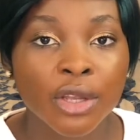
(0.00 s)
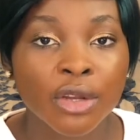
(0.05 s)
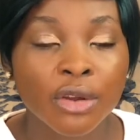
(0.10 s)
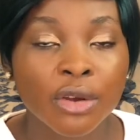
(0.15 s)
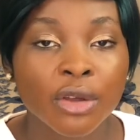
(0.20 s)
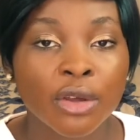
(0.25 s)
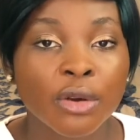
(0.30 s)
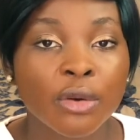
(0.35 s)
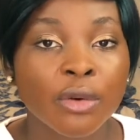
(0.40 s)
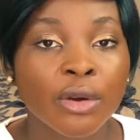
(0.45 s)
You
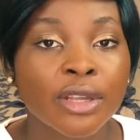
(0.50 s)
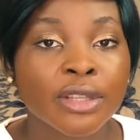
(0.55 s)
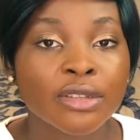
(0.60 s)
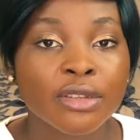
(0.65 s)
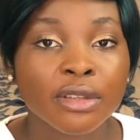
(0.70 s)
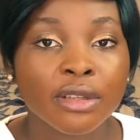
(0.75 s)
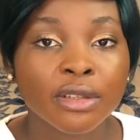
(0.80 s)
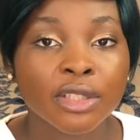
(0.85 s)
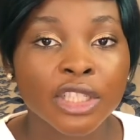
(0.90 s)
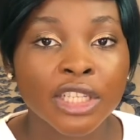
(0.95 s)
know, you go
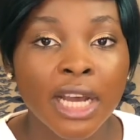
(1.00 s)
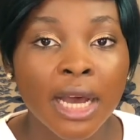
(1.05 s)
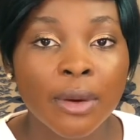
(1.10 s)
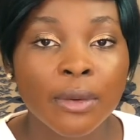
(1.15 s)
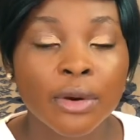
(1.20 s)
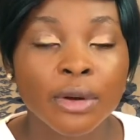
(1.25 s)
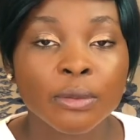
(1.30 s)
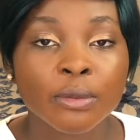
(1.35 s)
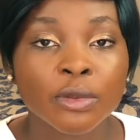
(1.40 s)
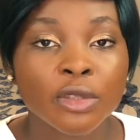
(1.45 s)
into the
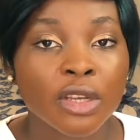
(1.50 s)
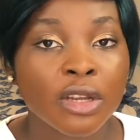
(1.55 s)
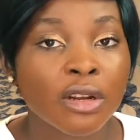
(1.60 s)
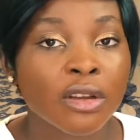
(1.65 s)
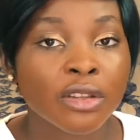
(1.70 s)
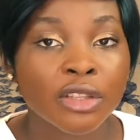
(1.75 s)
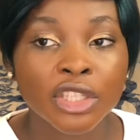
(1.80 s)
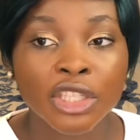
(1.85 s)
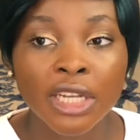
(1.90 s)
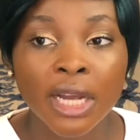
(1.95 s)
shower, turn
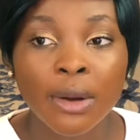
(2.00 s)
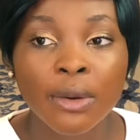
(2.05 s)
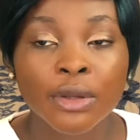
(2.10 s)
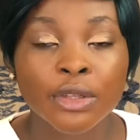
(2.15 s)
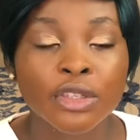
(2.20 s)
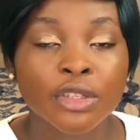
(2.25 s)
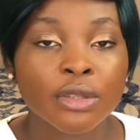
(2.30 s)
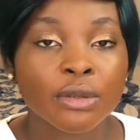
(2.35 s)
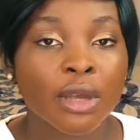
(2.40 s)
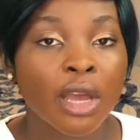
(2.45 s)
on the
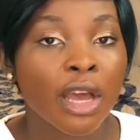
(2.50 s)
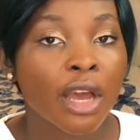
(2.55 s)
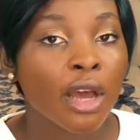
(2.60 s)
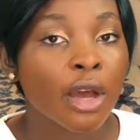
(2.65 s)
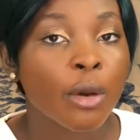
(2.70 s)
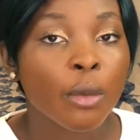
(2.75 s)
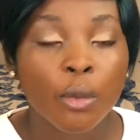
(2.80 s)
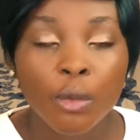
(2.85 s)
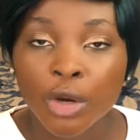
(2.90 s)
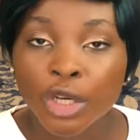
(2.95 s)
shower, just
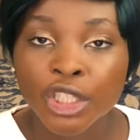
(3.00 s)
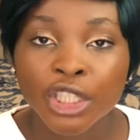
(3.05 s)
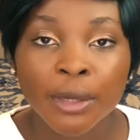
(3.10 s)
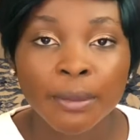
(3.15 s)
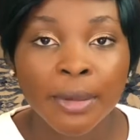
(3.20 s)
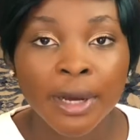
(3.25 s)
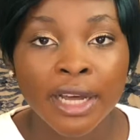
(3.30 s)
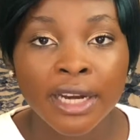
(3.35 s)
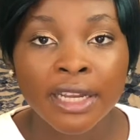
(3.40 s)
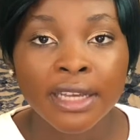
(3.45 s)
wash
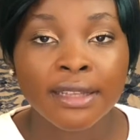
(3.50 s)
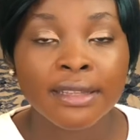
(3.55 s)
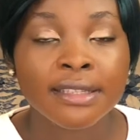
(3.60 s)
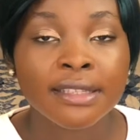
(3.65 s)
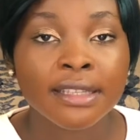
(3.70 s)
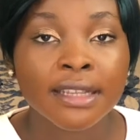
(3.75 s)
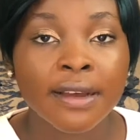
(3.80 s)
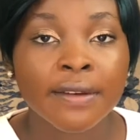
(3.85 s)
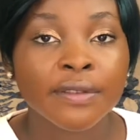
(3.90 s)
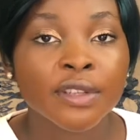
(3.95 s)
your body and
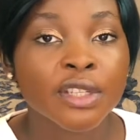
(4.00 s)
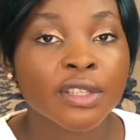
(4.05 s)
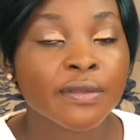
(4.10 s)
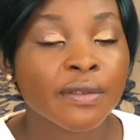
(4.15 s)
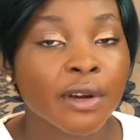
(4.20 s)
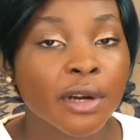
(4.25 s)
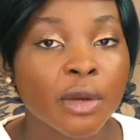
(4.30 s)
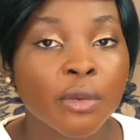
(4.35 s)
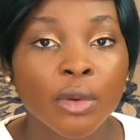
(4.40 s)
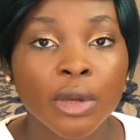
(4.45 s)
stuff, just
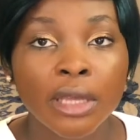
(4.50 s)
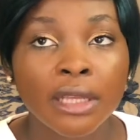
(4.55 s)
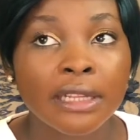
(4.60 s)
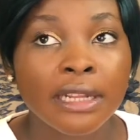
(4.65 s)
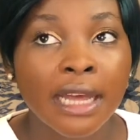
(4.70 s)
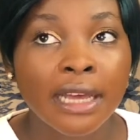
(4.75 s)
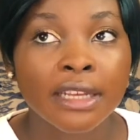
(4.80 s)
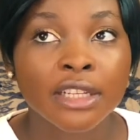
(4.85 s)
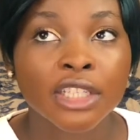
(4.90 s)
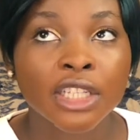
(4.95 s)
for a quick,
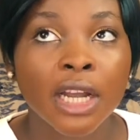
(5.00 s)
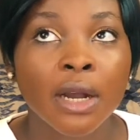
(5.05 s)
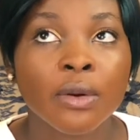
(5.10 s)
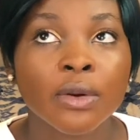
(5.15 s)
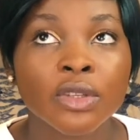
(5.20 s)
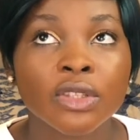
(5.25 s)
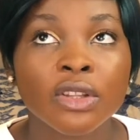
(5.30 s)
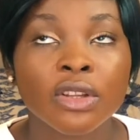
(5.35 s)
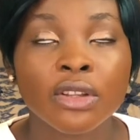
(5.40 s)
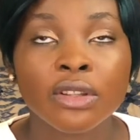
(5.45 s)
like,
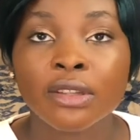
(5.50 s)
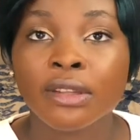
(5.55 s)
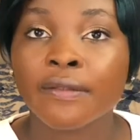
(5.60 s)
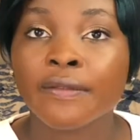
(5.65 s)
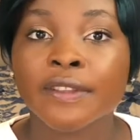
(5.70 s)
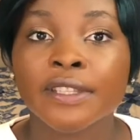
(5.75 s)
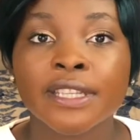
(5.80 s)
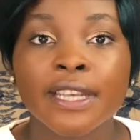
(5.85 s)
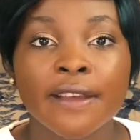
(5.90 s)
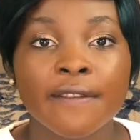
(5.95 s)
showers don't
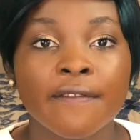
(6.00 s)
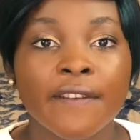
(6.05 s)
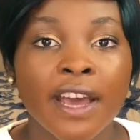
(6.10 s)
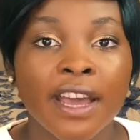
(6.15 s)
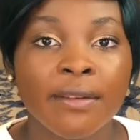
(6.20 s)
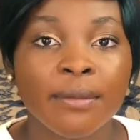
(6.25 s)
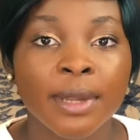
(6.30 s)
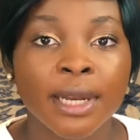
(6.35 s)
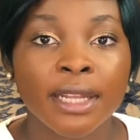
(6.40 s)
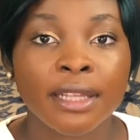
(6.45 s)
even take
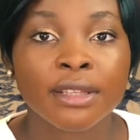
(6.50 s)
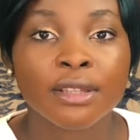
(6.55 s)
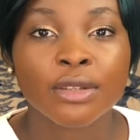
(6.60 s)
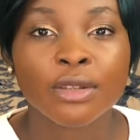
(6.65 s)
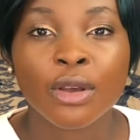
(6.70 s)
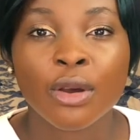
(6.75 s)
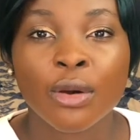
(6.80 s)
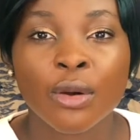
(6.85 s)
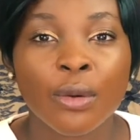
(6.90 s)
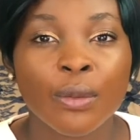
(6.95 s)
5 minutes,
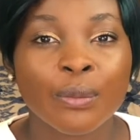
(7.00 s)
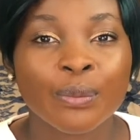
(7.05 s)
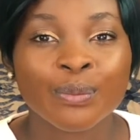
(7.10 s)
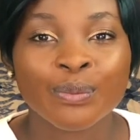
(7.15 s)
so